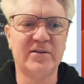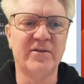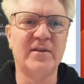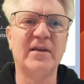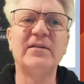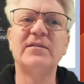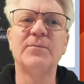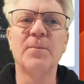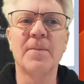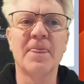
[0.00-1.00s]
So
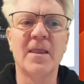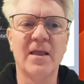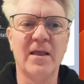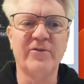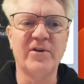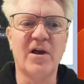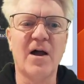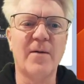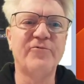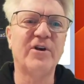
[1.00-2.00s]
this is an
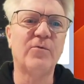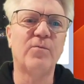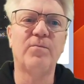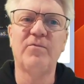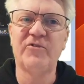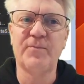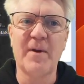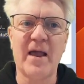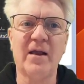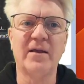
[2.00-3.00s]
object
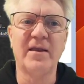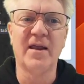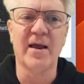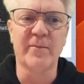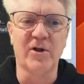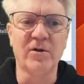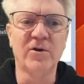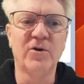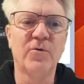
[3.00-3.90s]
spec, YAML,